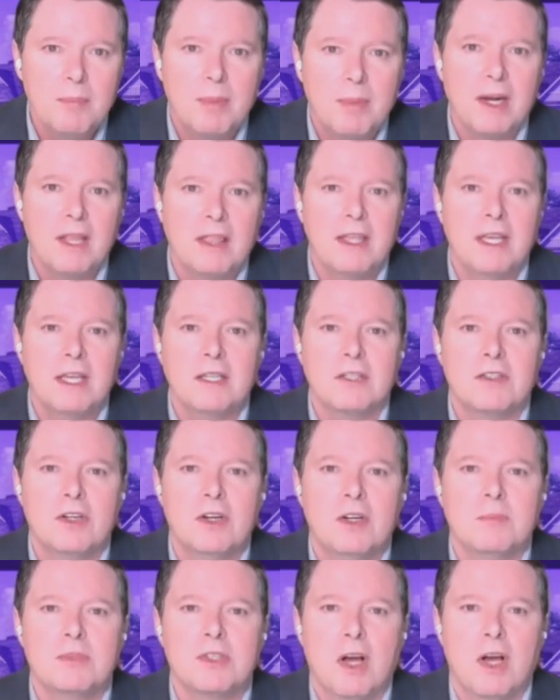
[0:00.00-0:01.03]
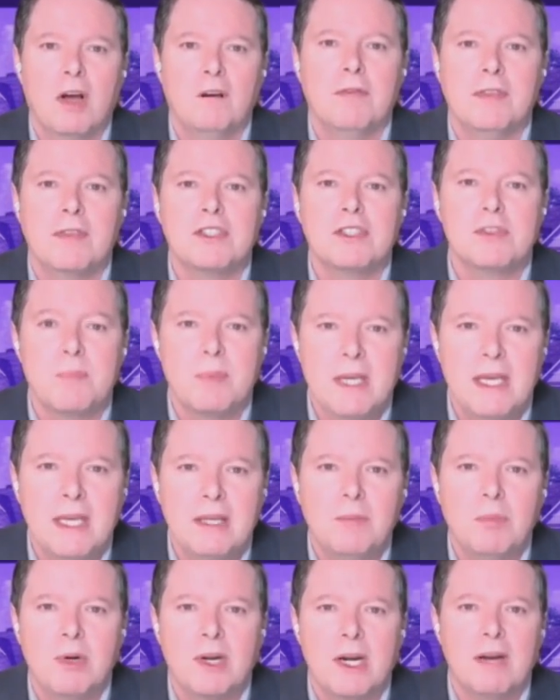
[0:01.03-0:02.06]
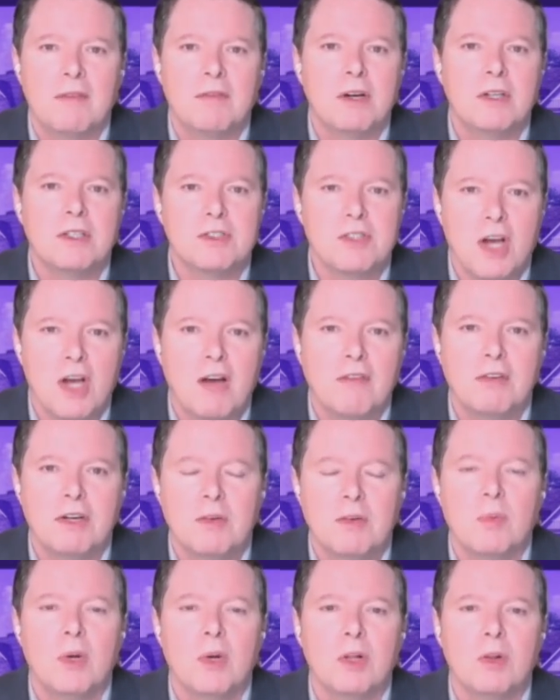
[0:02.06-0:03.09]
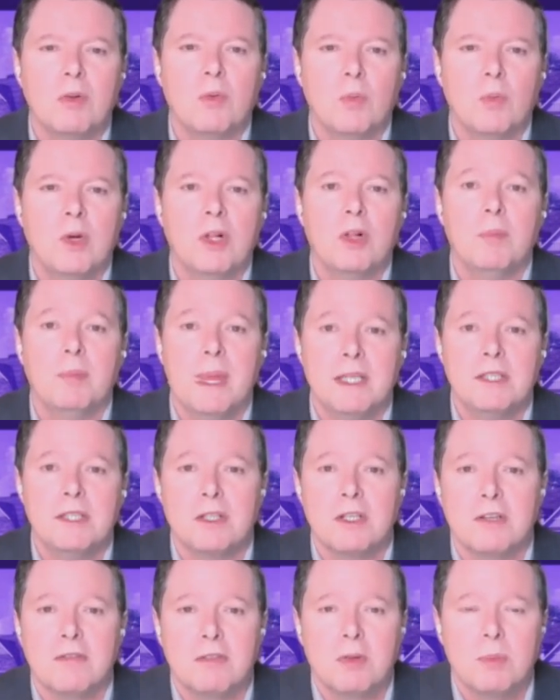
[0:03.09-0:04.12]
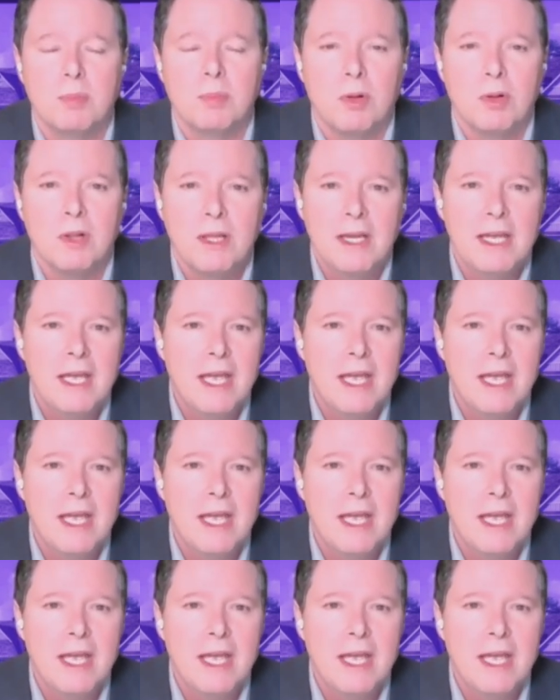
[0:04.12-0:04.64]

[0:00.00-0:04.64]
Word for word: but I think in terms of the speed, whatever is offered will will be deliverable.